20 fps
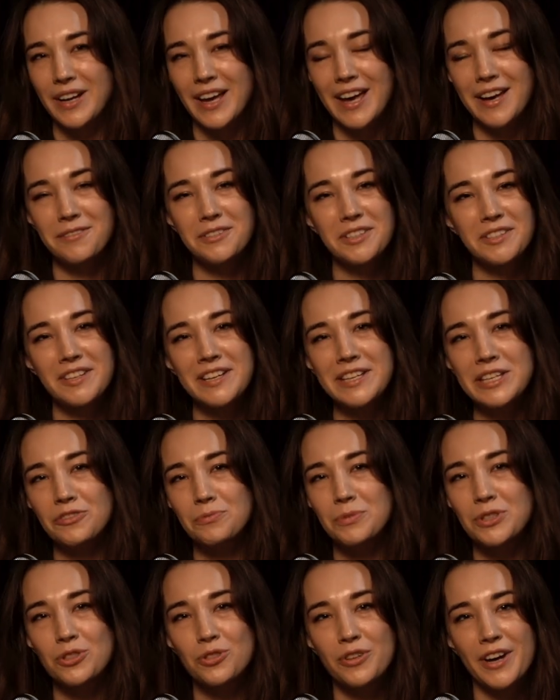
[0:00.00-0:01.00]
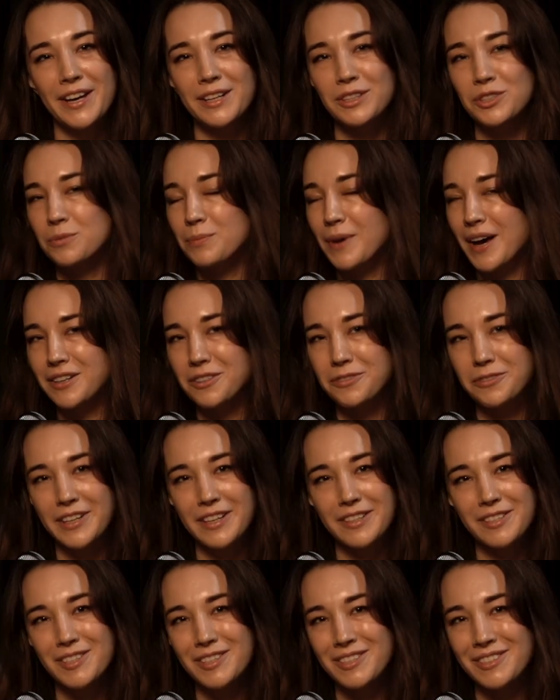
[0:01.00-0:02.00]
everything you've been trying to
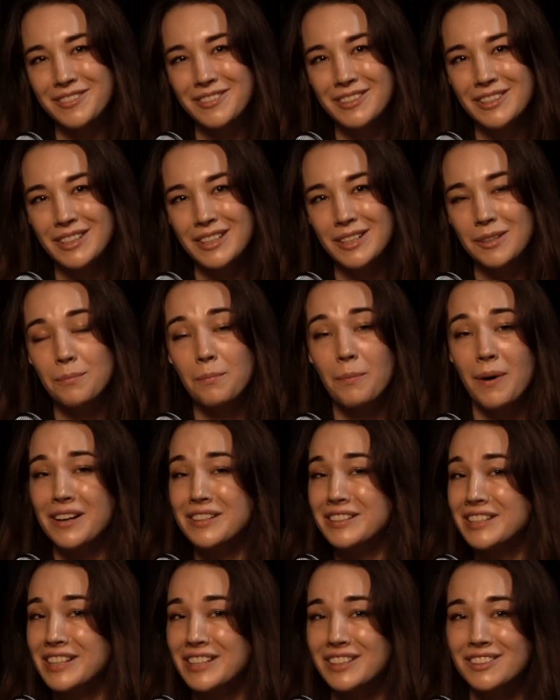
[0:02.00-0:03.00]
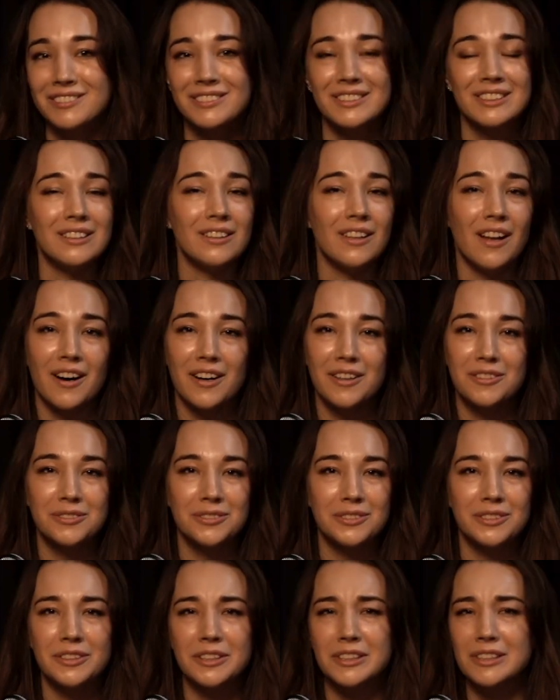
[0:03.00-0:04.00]
manifest, money,
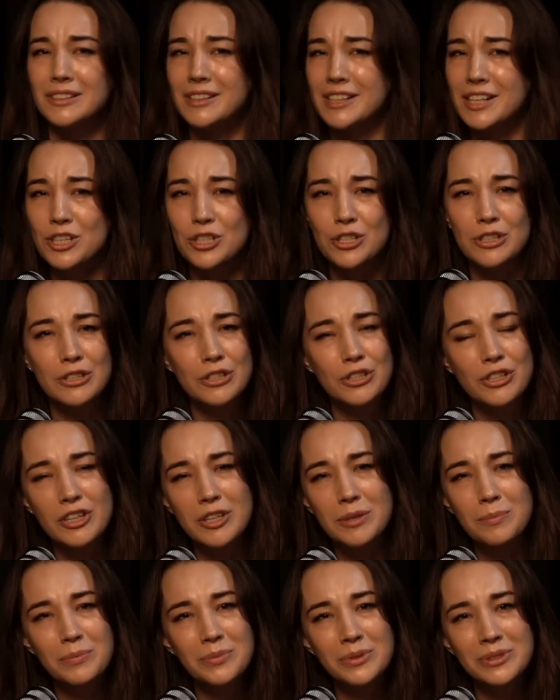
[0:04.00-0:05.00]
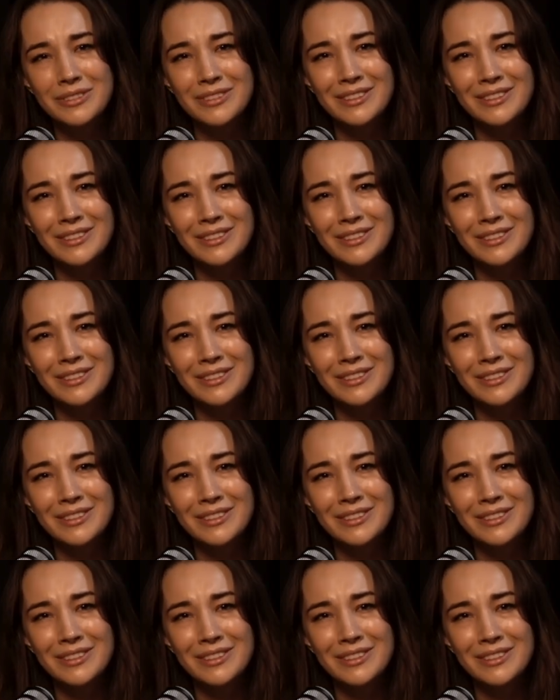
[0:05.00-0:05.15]
love, relationship,